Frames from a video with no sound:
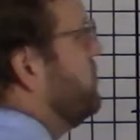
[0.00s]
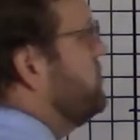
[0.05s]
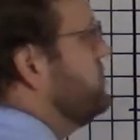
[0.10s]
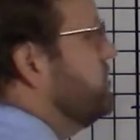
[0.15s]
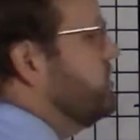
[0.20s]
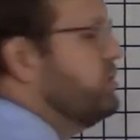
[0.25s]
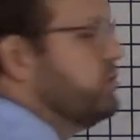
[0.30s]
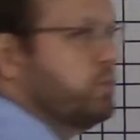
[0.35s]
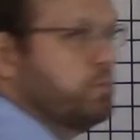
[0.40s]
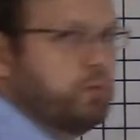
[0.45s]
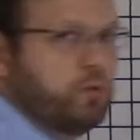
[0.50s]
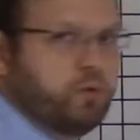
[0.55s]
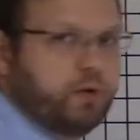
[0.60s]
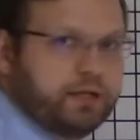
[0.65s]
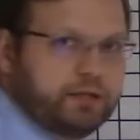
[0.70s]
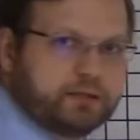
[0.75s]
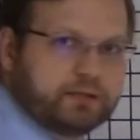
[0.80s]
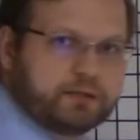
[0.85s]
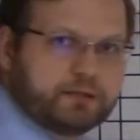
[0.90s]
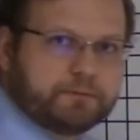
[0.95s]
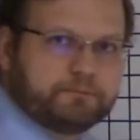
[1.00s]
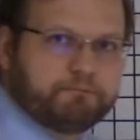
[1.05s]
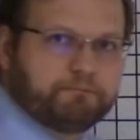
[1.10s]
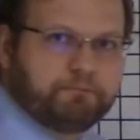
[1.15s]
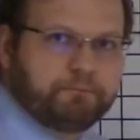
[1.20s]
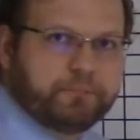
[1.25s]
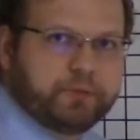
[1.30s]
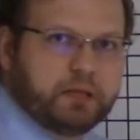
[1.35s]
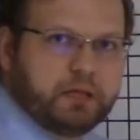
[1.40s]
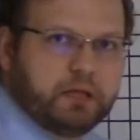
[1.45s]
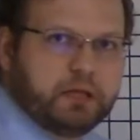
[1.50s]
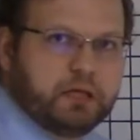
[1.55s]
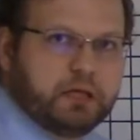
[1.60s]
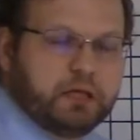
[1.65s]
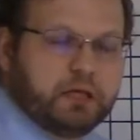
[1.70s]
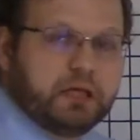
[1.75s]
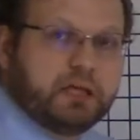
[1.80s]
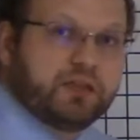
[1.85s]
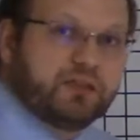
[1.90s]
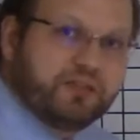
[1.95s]
2 points?
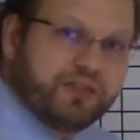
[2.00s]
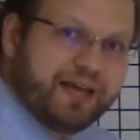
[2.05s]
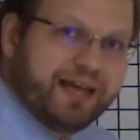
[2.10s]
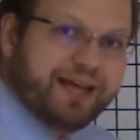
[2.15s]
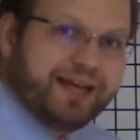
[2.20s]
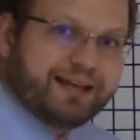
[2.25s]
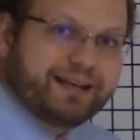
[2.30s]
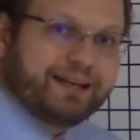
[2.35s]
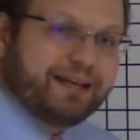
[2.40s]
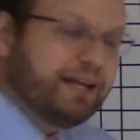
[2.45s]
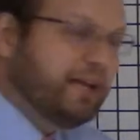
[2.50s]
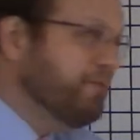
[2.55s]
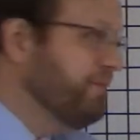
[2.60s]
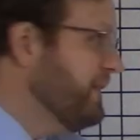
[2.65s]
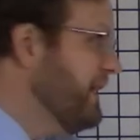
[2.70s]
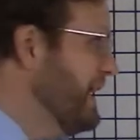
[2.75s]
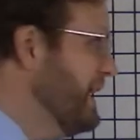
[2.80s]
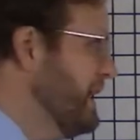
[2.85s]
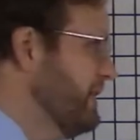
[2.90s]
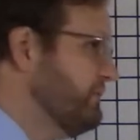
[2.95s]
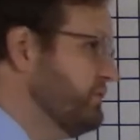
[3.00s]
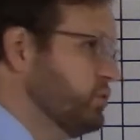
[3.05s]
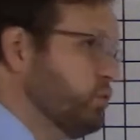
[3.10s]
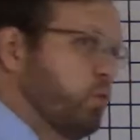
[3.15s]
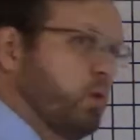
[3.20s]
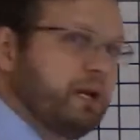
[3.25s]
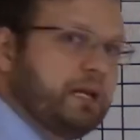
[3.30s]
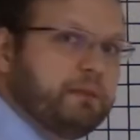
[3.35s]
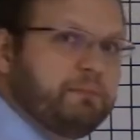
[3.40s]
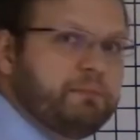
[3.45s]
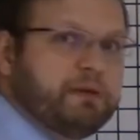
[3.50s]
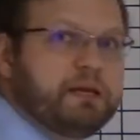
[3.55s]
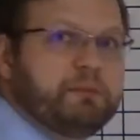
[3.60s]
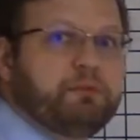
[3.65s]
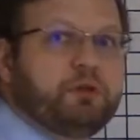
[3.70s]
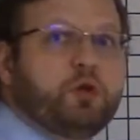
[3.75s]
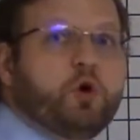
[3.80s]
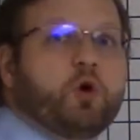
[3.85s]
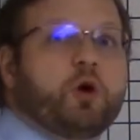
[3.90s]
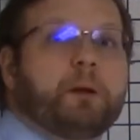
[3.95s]
Then, if I have 20
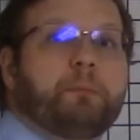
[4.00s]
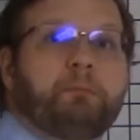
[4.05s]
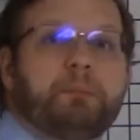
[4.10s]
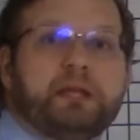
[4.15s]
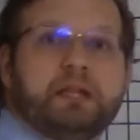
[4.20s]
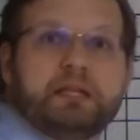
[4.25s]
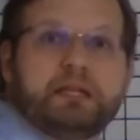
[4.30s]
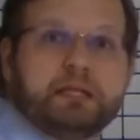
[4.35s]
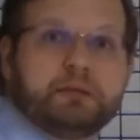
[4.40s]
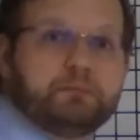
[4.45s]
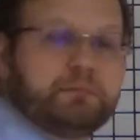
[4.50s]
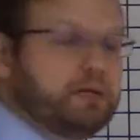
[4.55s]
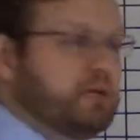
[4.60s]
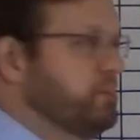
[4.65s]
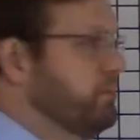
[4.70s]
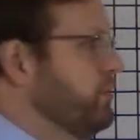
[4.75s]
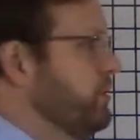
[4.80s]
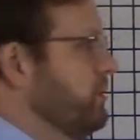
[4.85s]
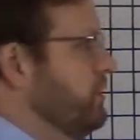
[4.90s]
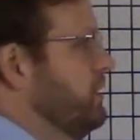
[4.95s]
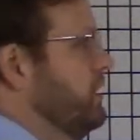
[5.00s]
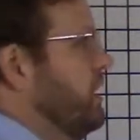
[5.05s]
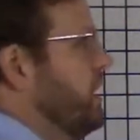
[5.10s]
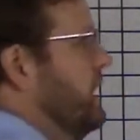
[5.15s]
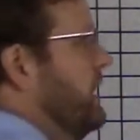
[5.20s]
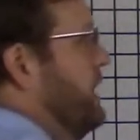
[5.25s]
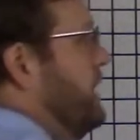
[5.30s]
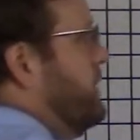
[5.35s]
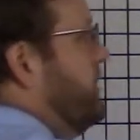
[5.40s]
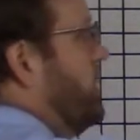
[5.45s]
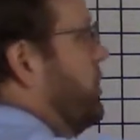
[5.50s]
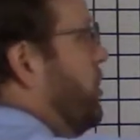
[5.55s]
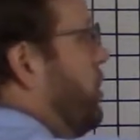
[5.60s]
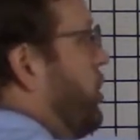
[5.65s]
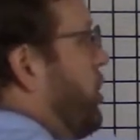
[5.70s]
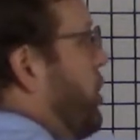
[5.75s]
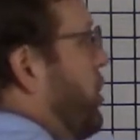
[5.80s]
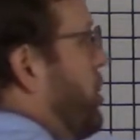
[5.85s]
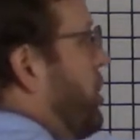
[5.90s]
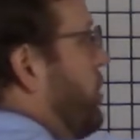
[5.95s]
people or 1,000,000 people, they're
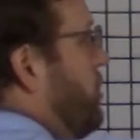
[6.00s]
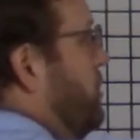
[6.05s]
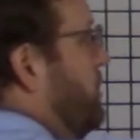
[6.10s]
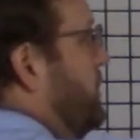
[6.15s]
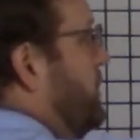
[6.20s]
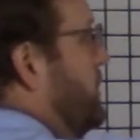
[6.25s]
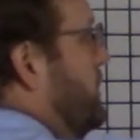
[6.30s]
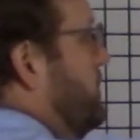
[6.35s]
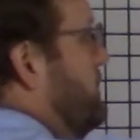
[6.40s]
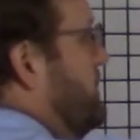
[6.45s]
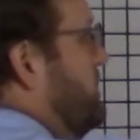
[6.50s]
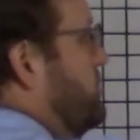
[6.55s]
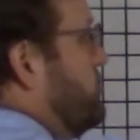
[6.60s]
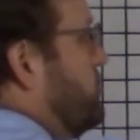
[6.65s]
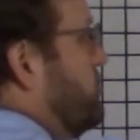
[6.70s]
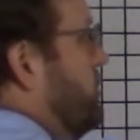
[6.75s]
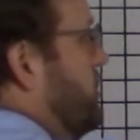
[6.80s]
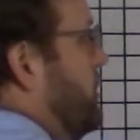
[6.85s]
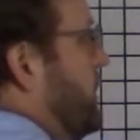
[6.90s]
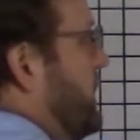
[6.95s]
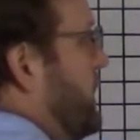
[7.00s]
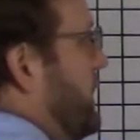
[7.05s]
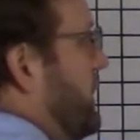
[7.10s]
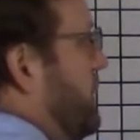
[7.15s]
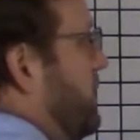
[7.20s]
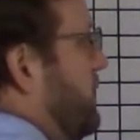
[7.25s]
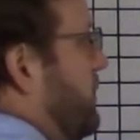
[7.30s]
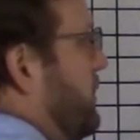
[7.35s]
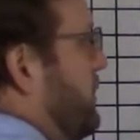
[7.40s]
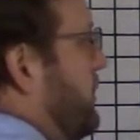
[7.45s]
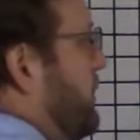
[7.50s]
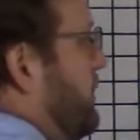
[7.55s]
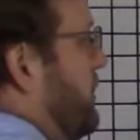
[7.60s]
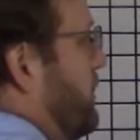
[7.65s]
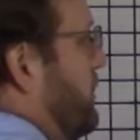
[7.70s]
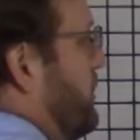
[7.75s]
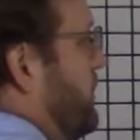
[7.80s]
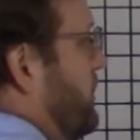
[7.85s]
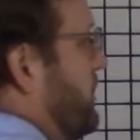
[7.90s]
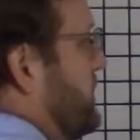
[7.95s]
all going to be drawing
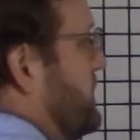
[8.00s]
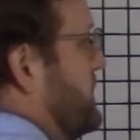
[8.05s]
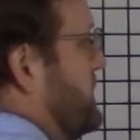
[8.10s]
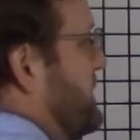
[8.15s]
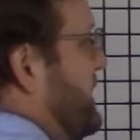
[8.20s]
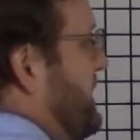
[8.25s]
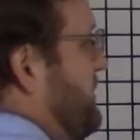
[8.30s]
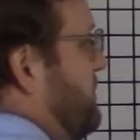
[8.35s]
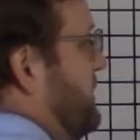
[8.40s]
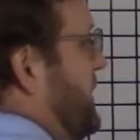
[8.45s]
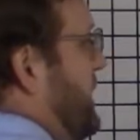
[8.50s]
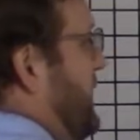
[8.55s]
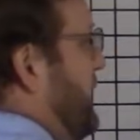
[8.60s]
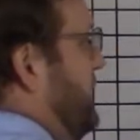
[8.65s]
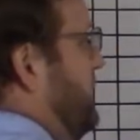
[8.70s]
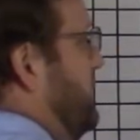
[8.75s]
the same line.